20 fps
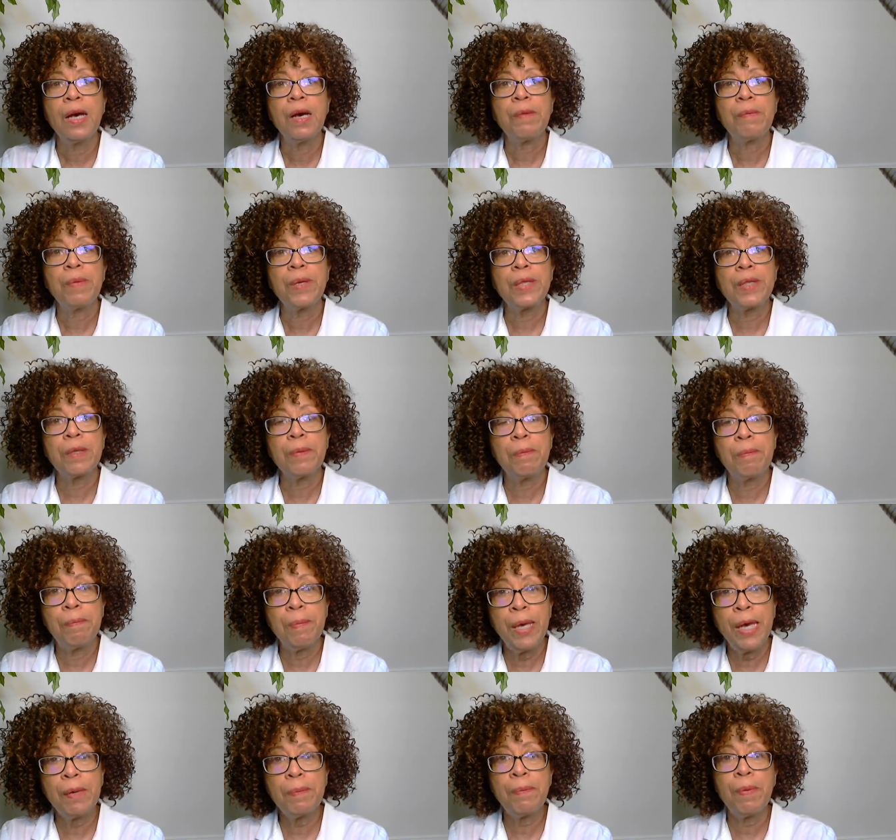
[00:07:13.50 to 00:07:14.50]
but the
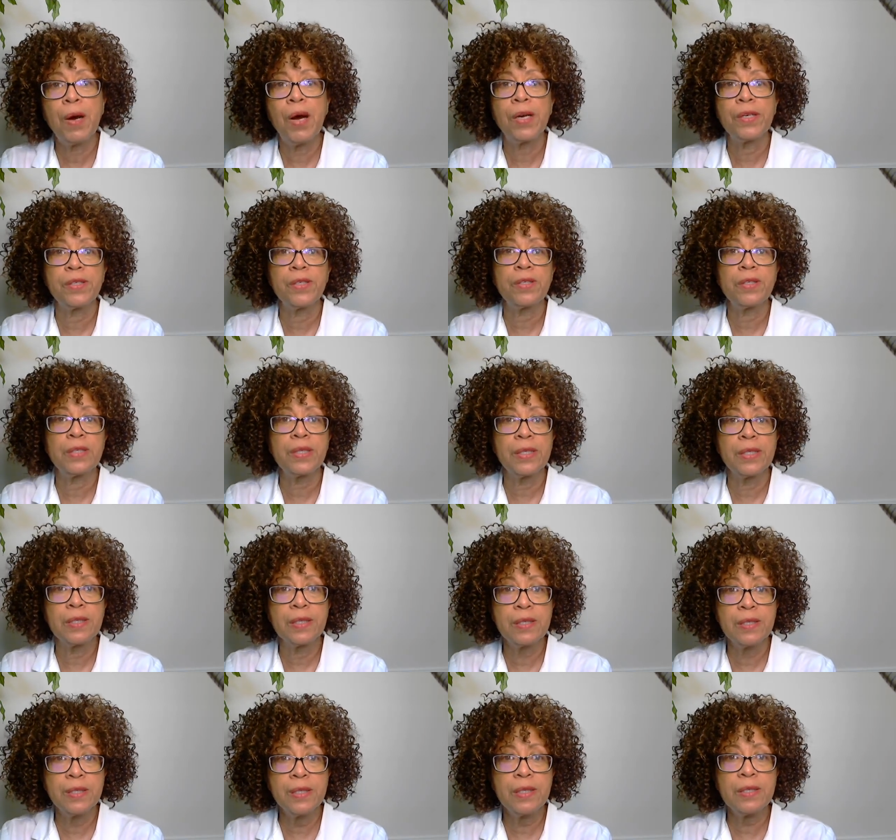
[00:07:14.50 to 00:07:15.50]
bed partners
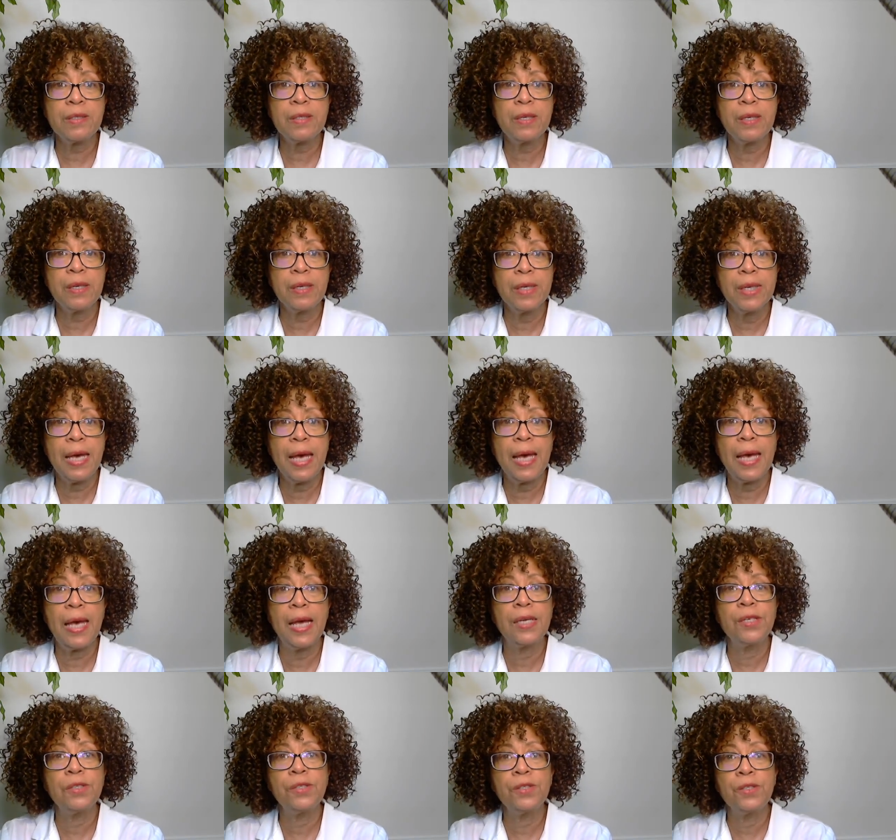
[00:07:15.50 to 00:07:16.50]
consistently
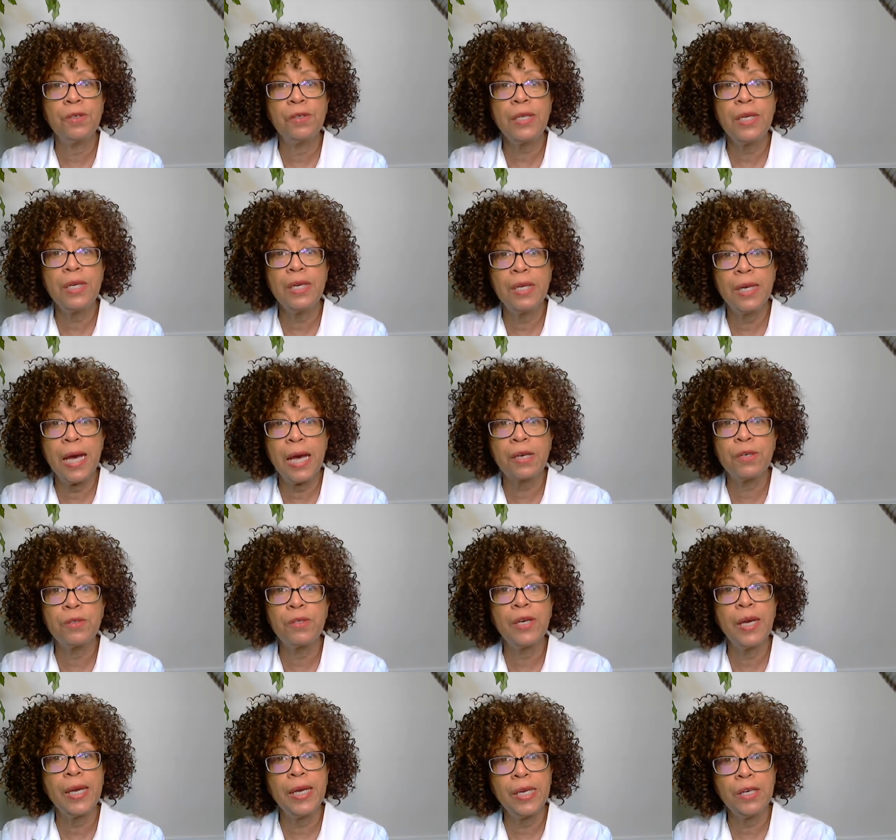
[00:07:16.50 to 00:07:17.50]
had
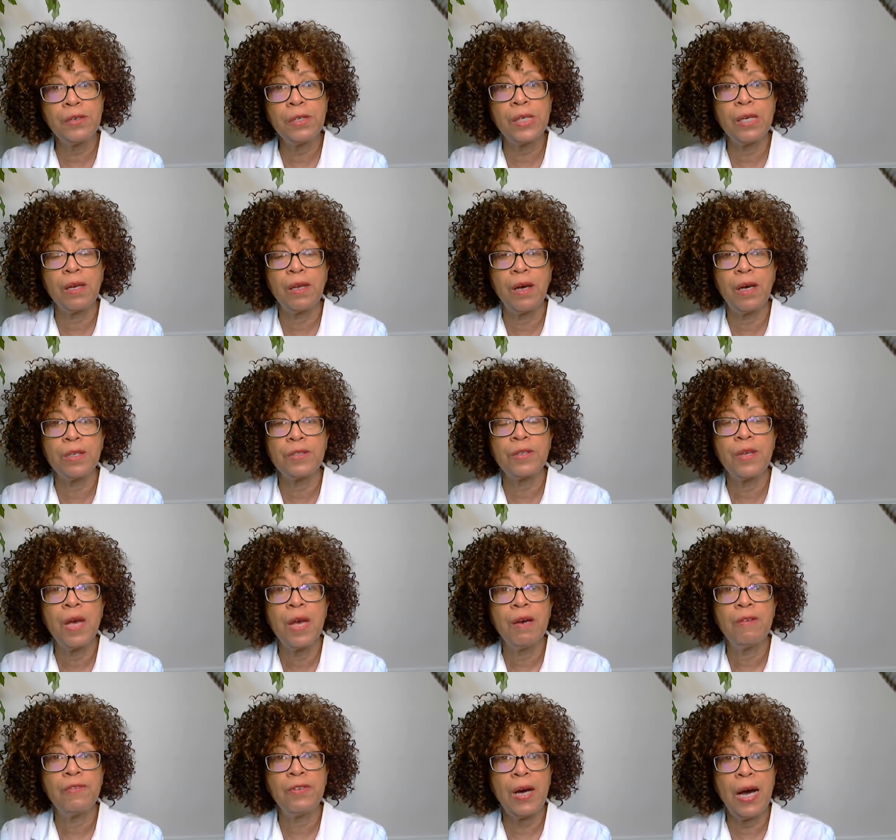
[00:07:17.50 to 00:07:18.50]
unilateral hearing loss
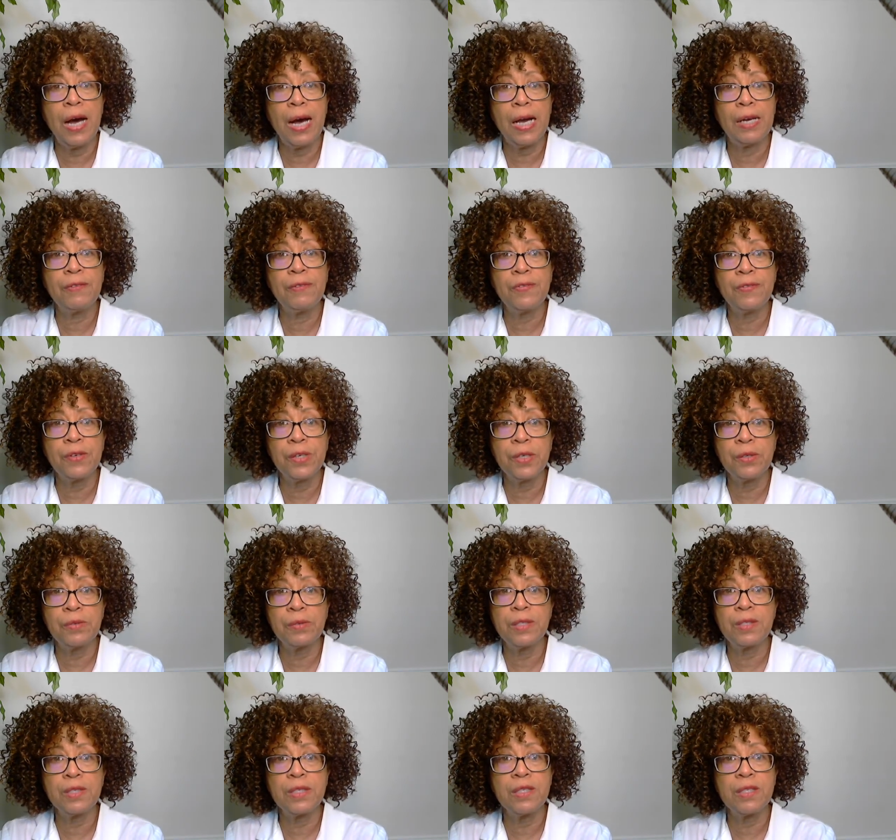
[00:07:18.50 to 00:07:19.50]
for
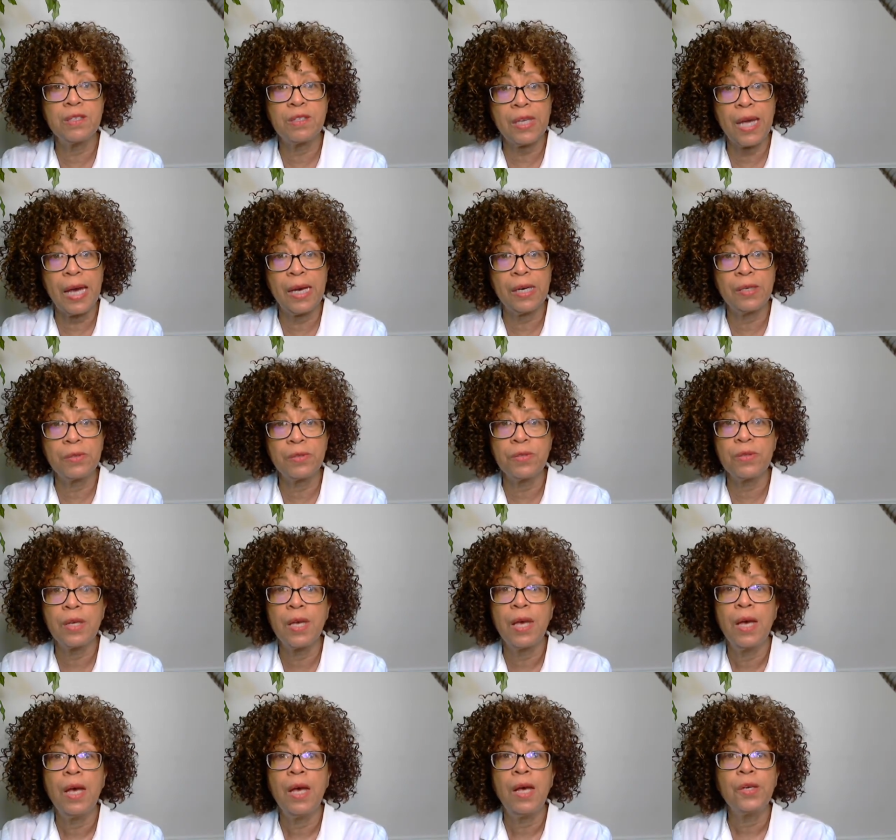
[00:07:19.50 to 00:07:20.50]
high-frequency sounds.
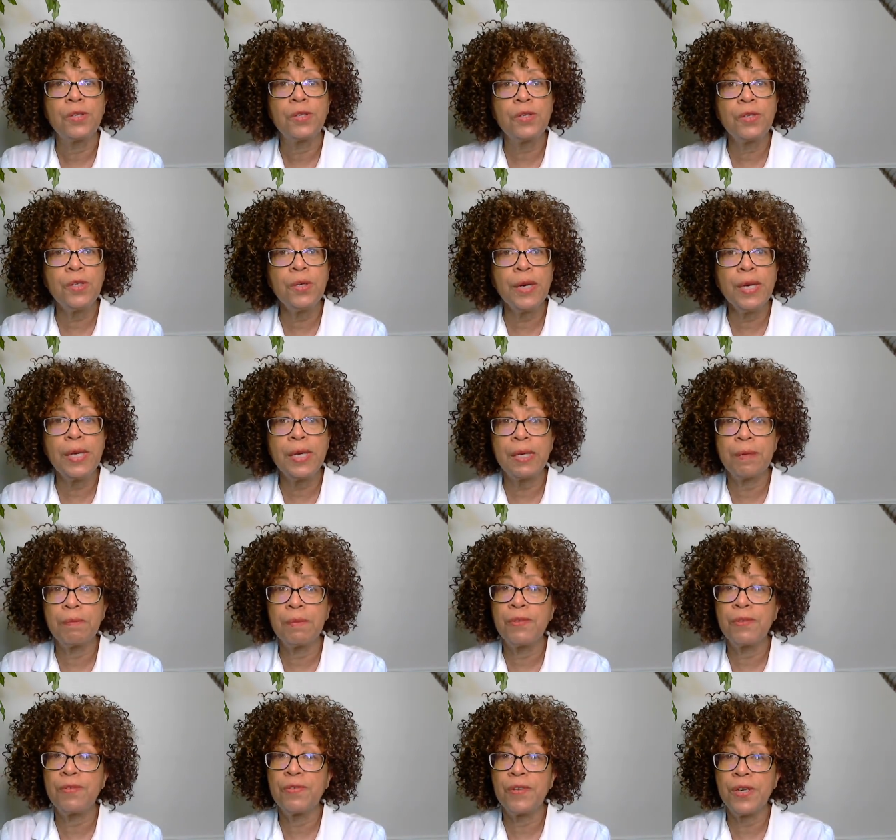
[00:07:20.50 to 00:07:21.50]
Snoring can
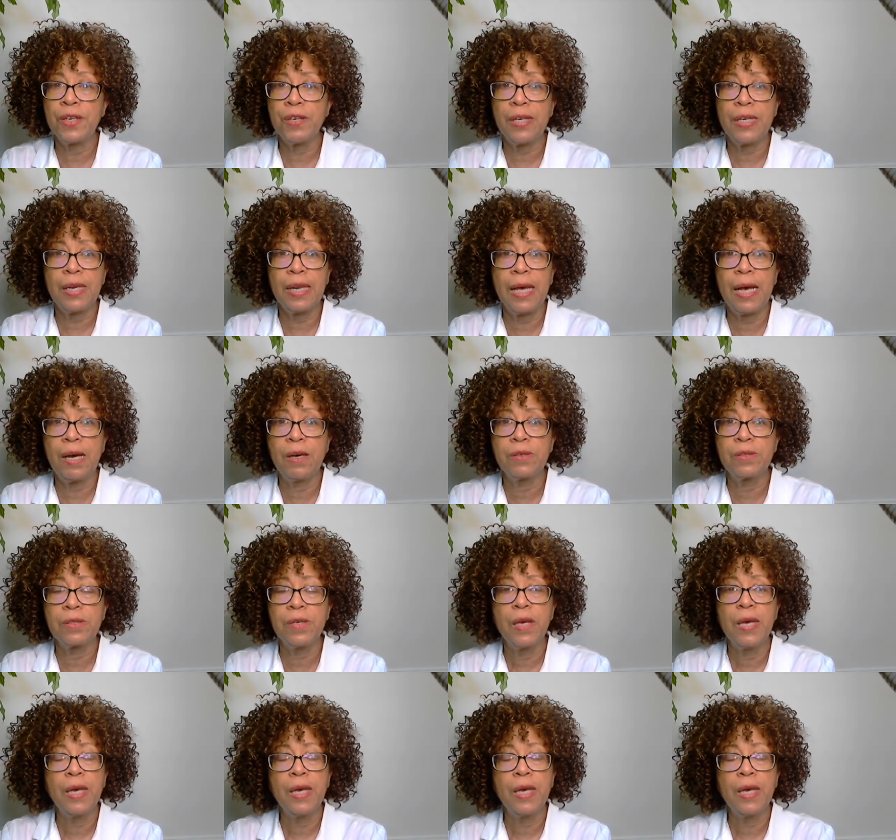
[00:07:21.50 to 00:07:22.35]
be very loud.